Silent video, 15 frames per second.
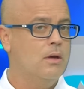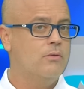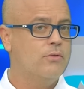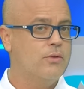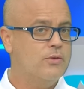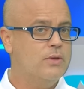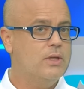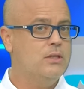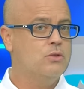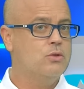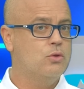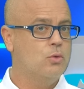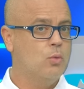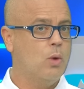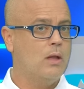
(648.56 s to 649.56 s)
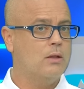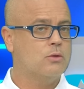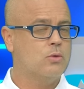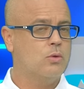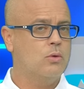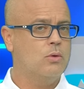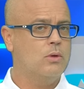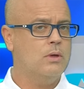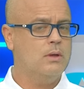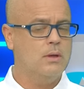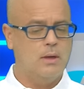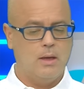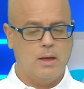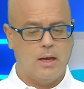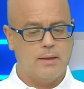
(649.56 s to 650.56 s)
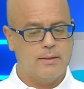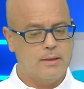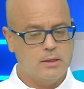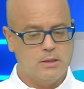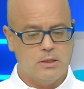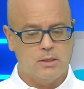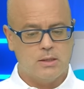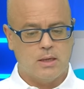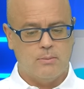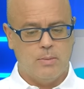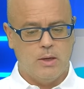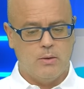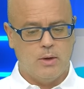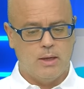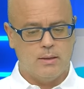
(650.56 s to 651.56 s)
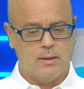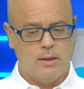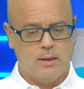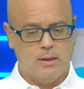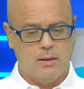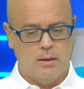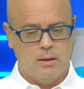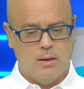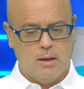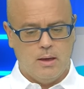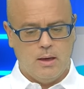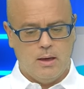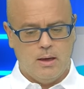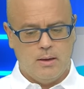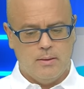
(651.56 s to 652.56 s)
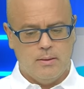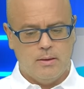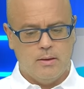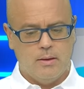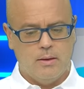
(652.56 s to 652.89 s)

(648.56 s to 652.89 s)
52 well drawn, I think she's going to be right there. Uh,